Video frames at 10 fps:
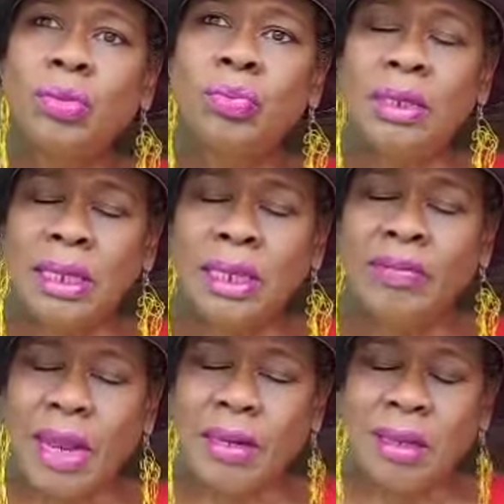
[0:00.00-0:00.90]
believe,
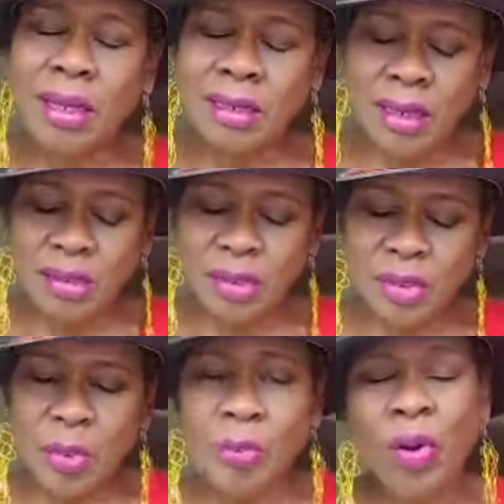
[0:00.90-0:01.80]
and I look at things
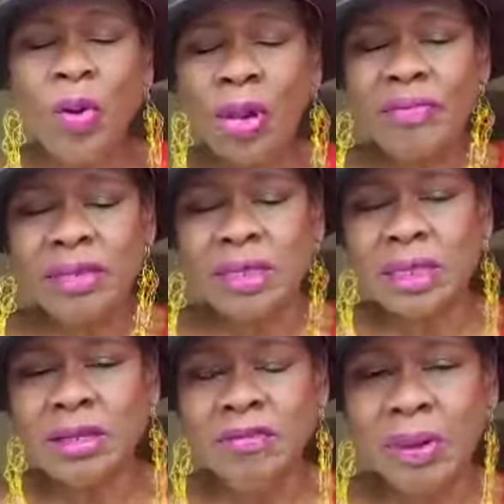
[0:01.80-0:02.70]
this way, we all have
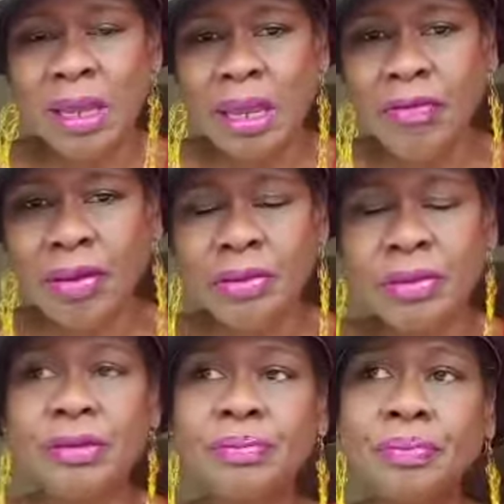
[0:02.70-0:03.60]
addictive
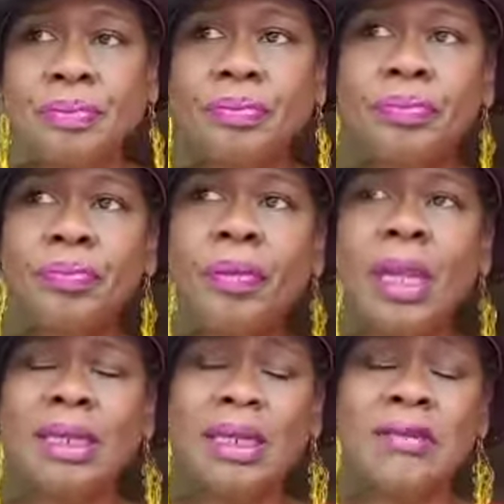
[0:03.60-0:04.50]
behaviors.
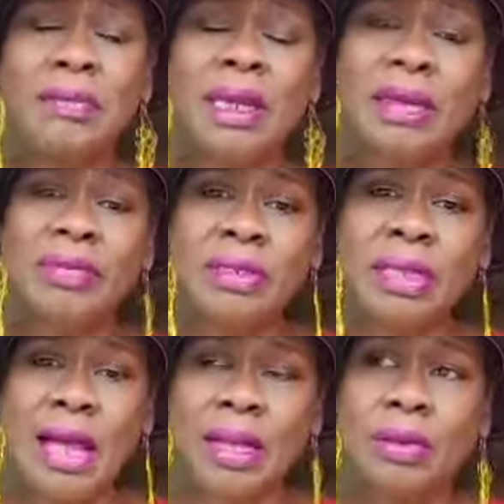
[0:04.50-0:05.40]
Addictive behaviors
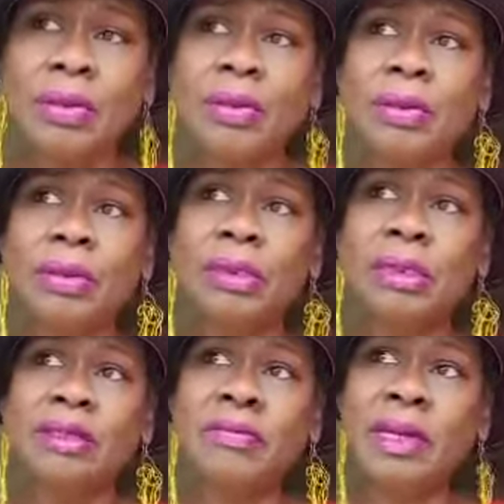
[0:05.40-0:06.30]
to alcohol,
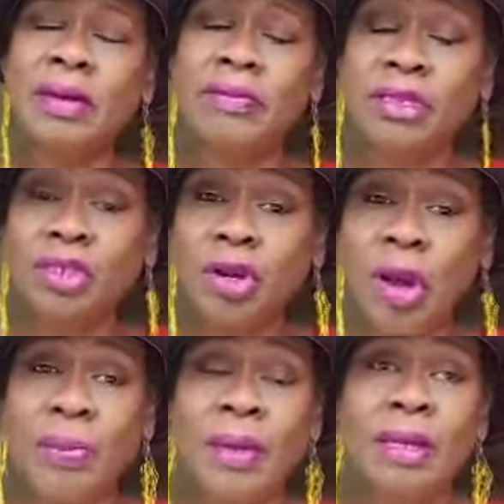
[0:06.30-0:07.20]
addictive behaviors to
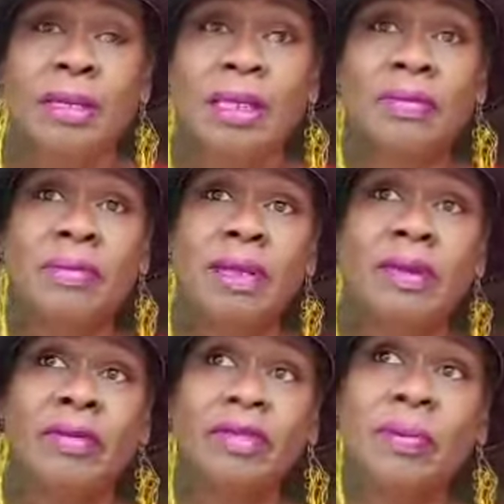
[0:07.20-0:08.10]
shopping, addictive
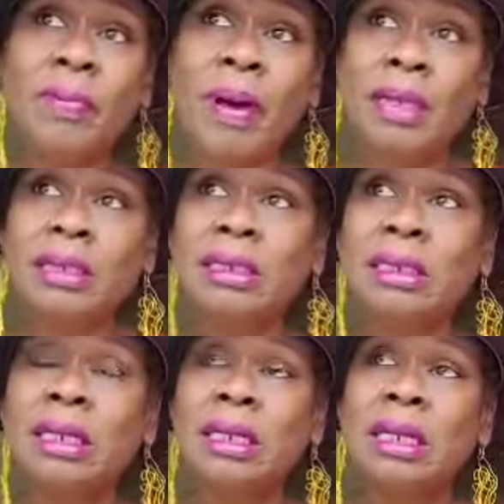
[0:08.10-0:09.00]
behaviors to pot,
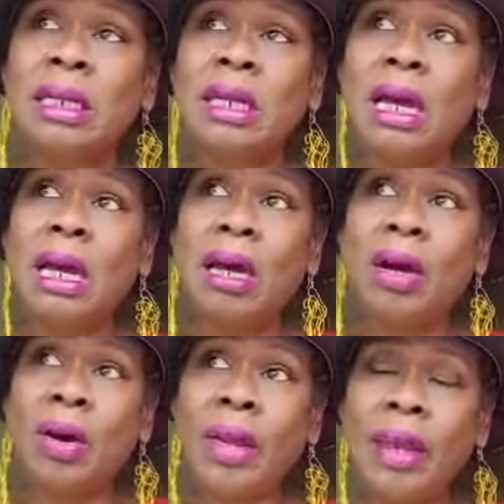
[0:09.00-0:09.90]

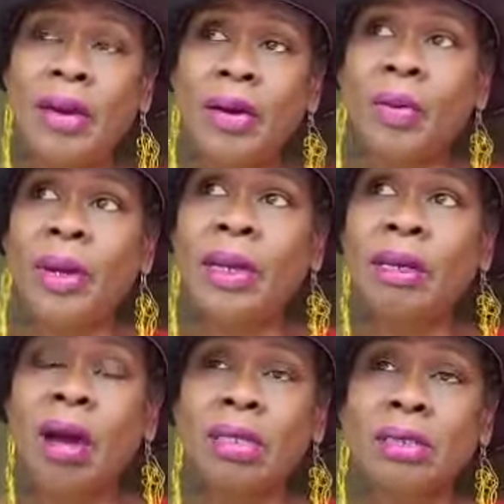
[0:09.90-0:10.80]
heroin,
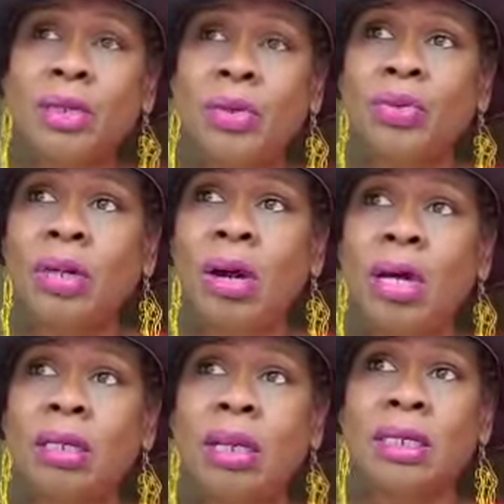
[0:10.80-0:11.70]

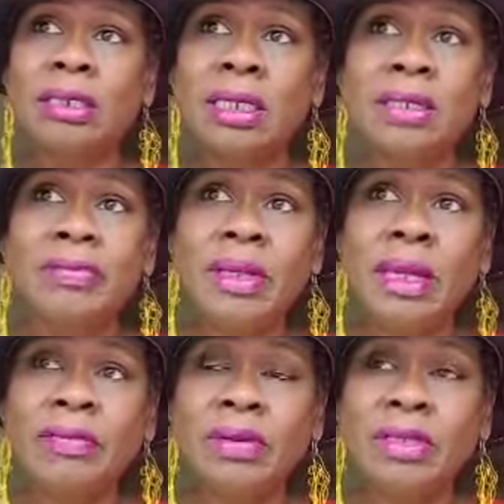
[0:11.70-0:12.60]
oxycodone, addictive
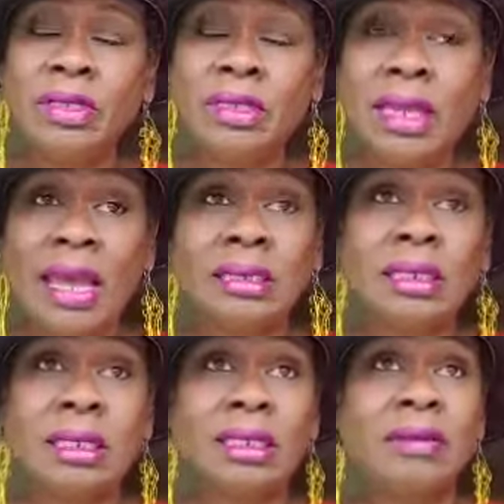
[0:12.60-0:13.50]
behaviors to sex,
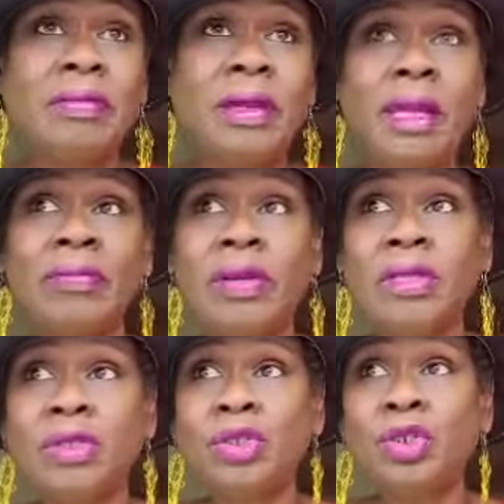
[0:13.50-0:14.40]
addictive
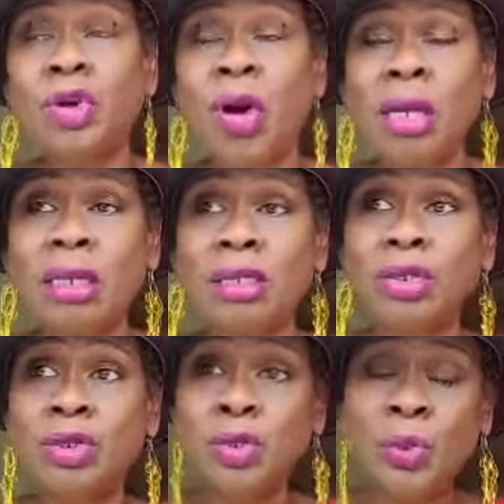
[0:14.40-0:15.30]
behaviors to chocolate,
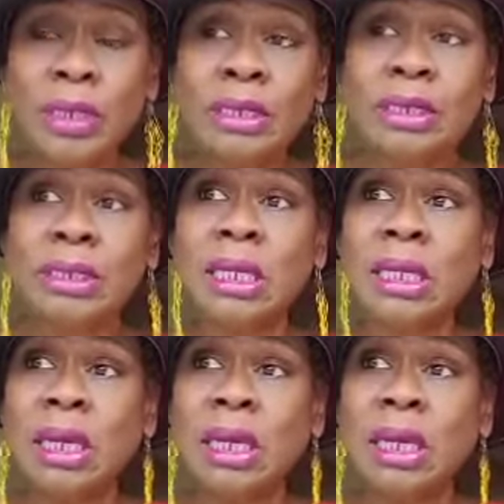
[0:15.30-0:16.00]
to sweets,